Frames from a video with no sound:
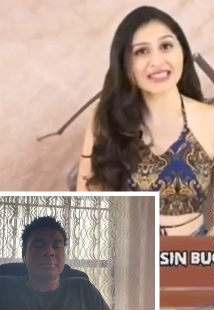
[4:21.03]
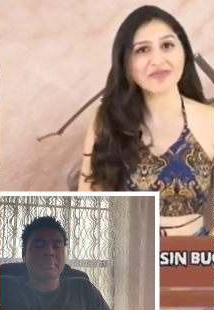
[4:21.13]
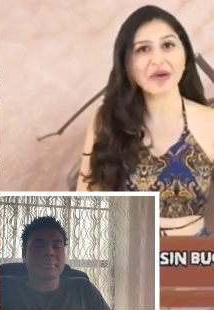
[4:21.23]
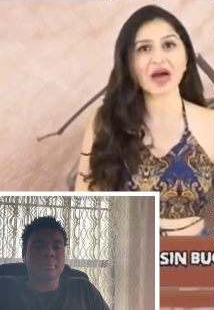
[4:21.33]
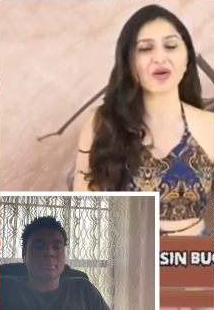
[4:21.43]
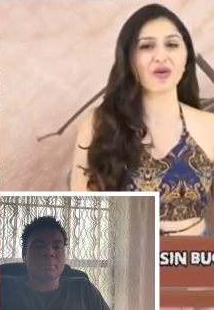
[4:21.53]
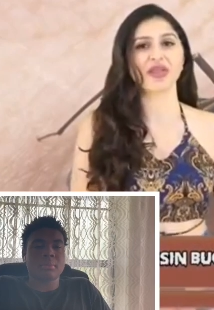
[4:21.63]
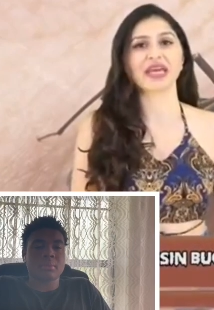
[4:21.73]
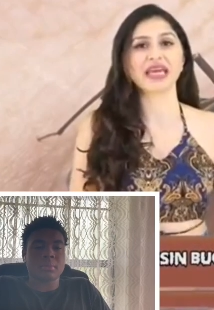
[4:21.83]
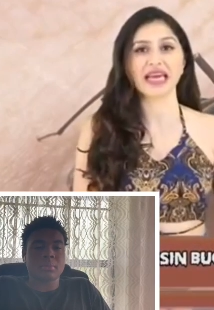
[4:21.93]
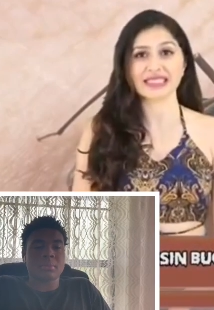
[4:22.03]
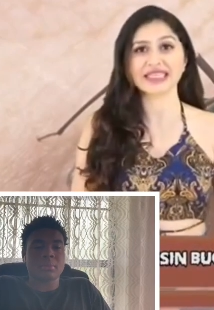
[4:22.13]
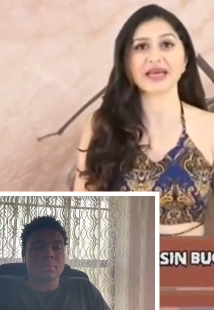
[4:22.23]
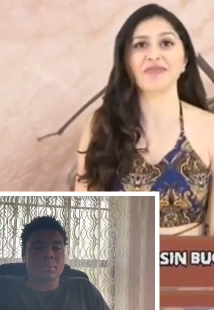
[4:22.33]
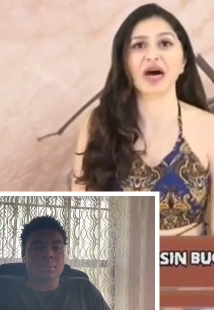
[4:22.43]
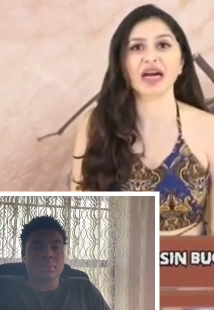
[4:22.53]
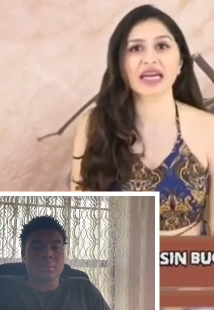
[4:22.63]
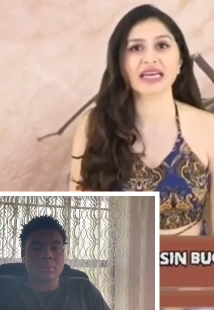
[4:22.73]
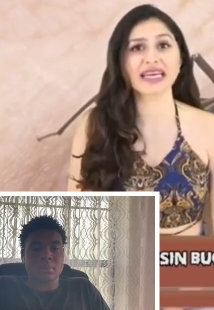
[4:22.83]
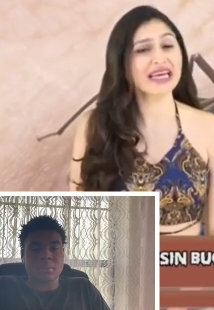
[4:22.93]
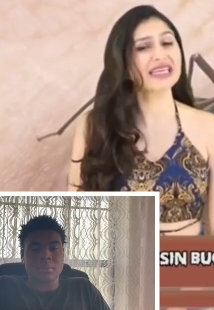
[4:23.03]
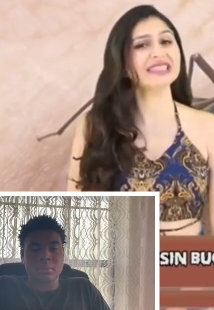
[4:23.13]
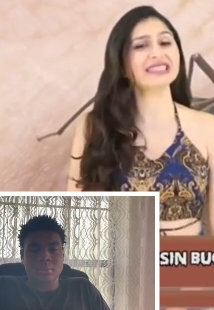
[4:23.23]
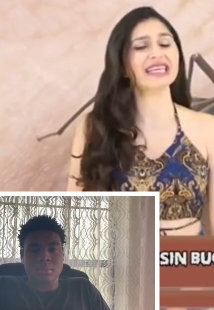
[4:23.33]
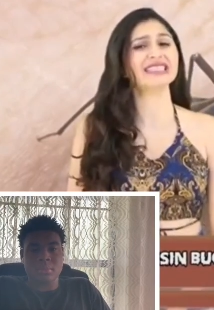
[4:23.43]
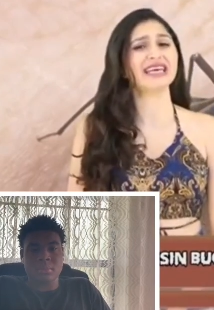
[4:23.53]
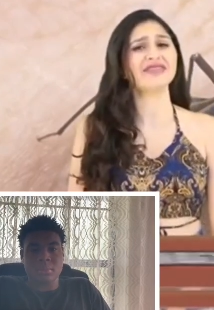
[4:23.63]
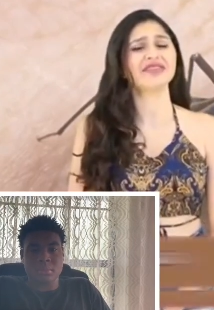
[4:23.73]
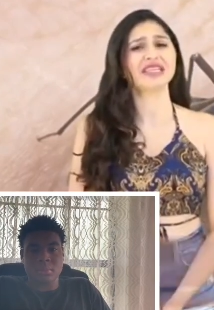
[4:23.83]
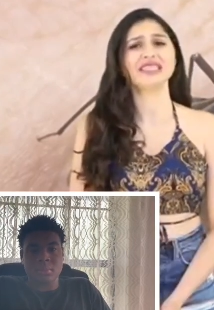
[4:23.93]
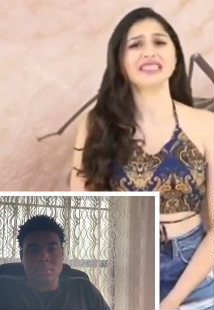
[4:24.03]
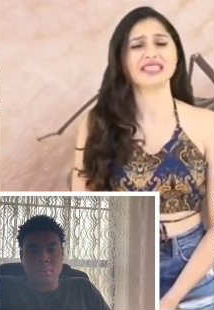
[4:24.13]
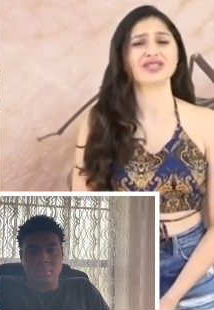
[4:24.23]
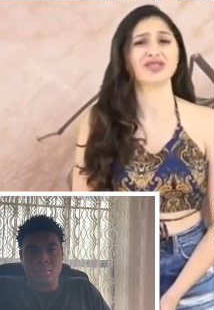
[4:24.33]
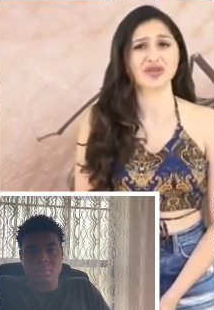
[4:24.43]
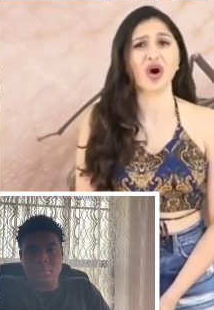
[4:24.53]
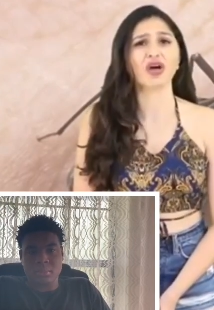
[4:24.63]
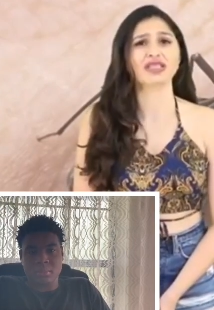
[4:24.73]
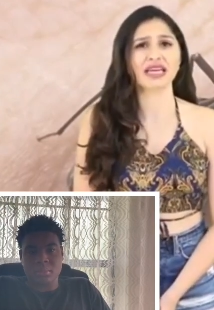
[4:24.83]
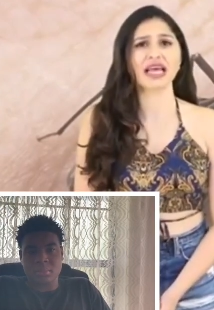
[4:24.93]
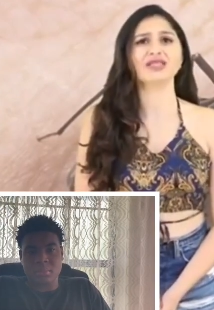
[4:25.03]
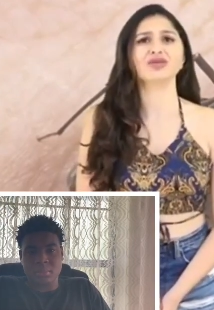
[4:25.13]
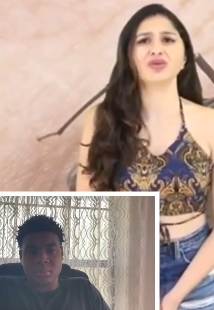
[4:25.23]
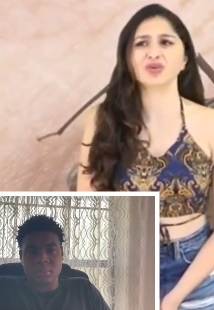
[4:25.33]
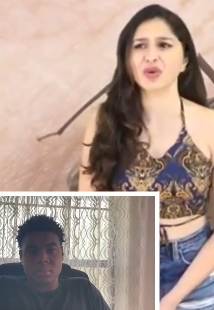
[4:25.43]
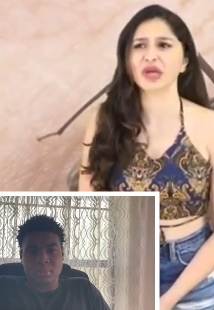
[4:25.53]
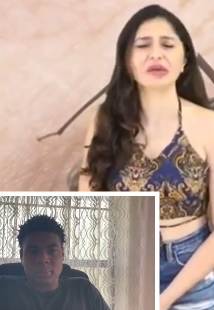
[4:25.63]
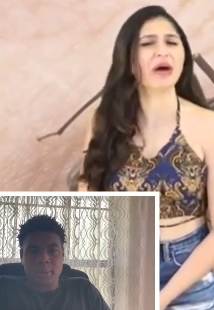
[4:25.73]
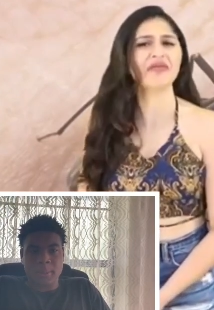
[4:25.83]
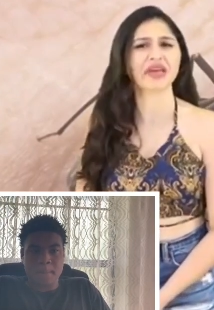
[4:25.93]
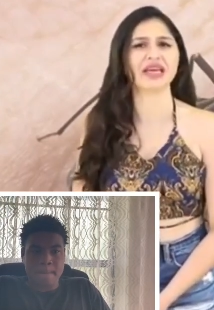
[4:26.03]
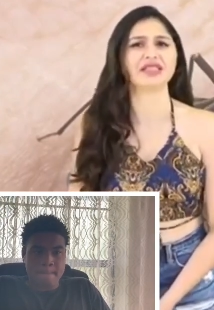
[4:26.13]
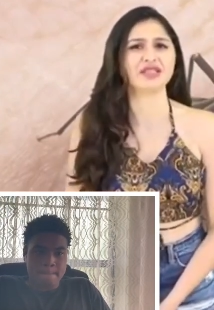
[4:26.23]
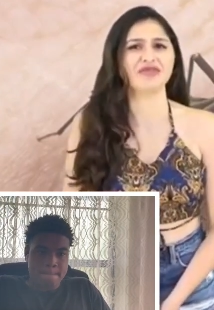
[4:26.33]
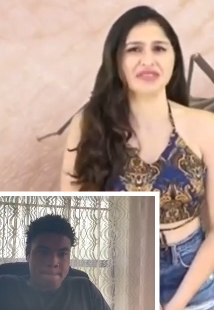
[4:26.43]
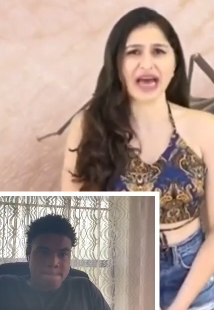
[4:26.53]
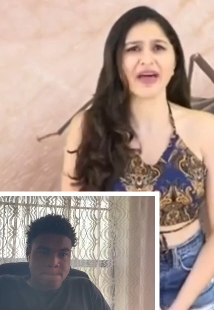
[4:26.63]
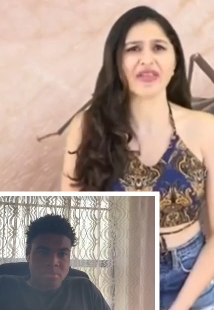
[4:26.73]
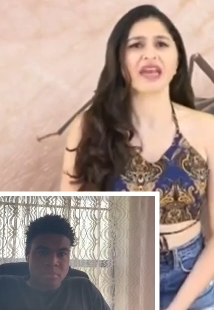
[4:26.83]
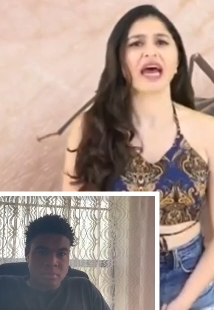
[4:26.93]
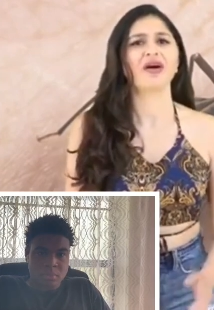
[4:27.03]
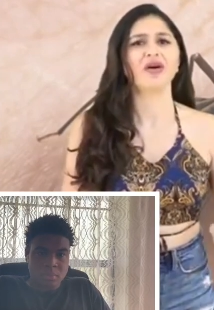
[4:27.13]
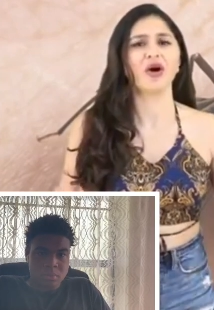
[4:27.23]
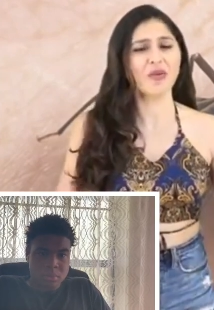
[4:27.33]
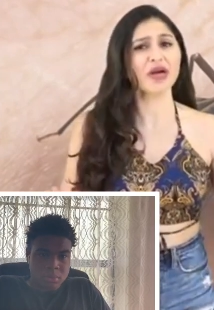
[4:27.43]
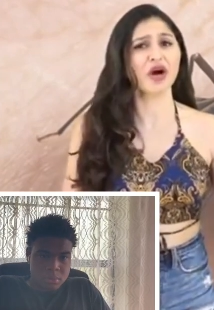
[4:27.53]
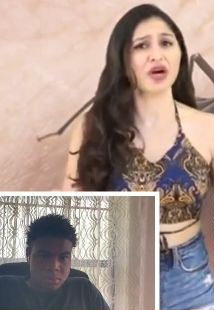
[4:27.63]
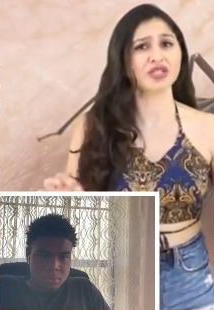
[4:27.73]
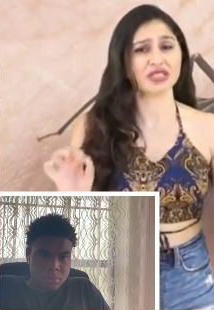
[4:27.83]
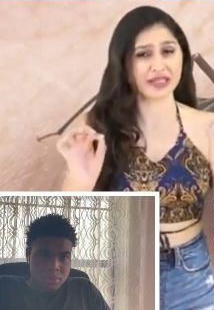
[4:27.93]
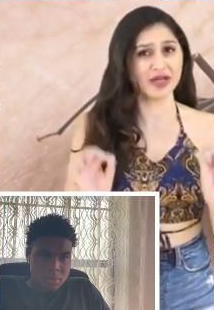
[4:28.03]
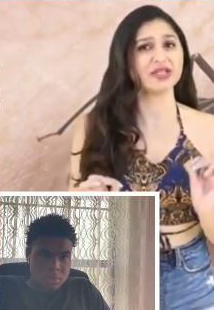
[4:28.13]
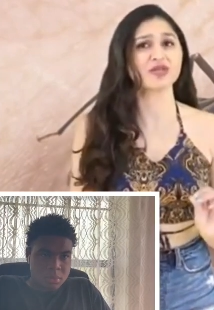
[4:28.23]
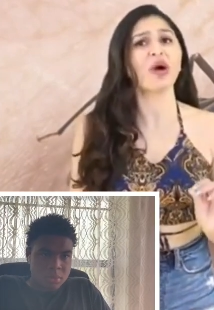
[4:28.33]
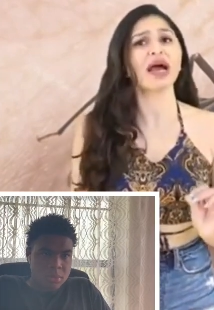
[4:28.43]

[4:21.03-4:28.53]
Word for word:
Speaker 1: bug or the kissing bug. And kiss, it definitely does not, unless you're talking about the kiss of death. Now, oh my god, just look looks wise,